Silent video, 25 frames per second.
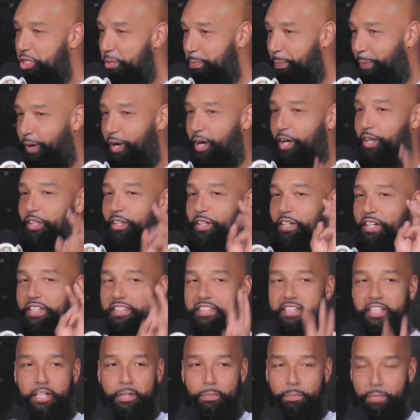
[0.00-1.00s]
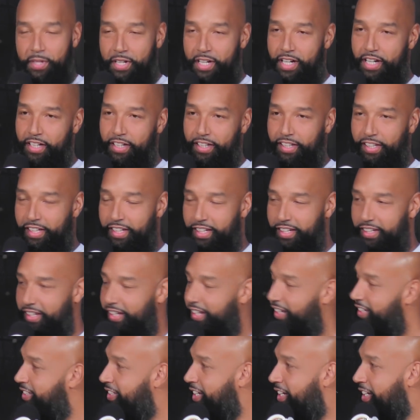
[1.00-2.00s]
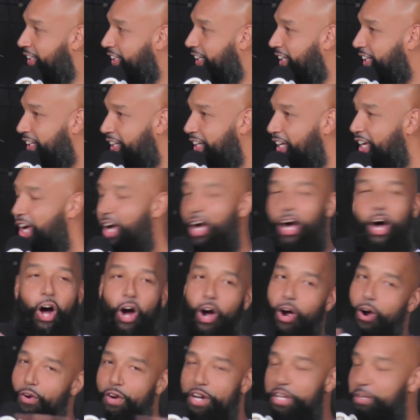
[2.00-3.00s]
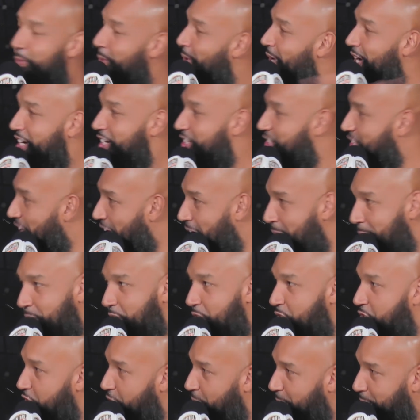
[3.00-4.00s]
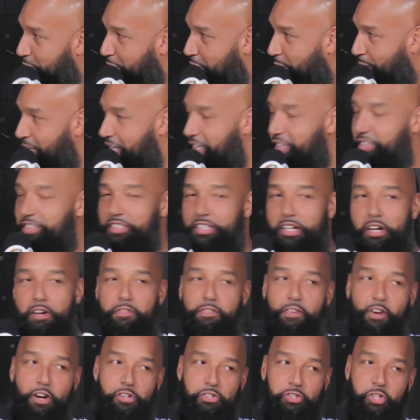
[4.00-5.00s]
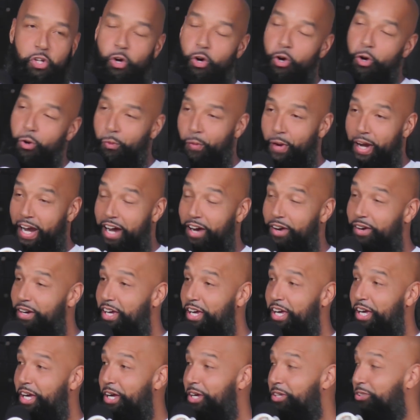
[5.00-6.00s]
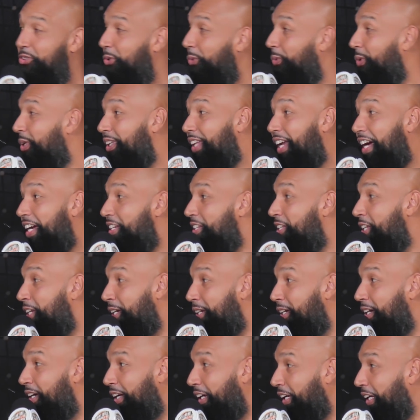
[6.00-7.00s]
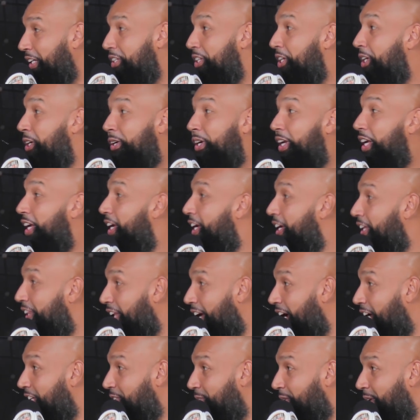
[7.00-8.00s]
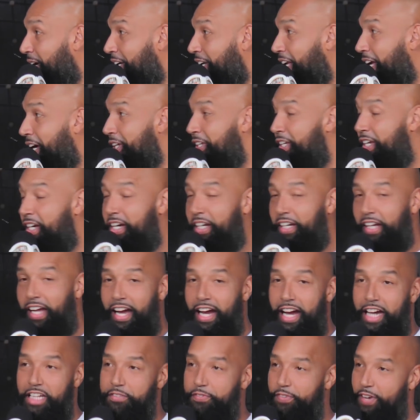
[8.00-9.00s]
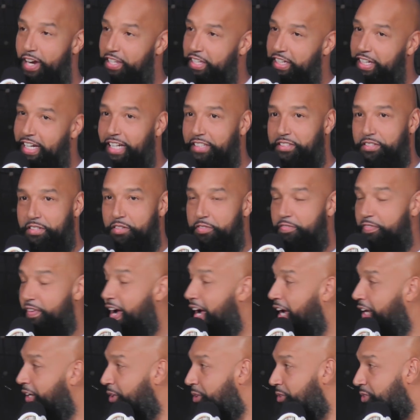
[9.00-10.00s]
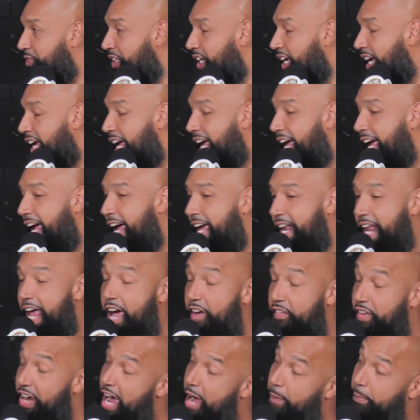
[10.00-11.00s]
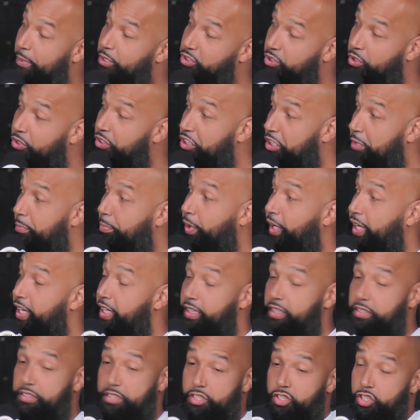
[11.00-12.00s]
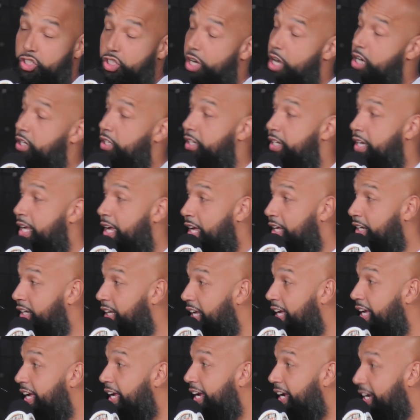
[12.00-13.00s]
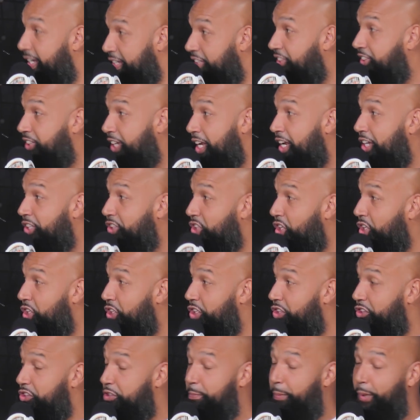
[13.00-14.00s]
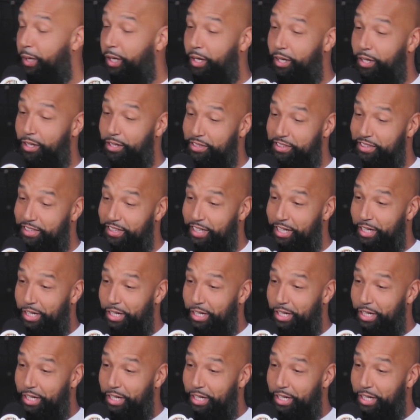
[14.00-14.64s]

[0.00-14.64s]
Parker, and Tim Duncan already won championships already. This is our first go around, so we're like a deer in headlights right now. Young guys finally got to the finals and have an opportunity to play against this juggernaut in the San Antonio Spurs,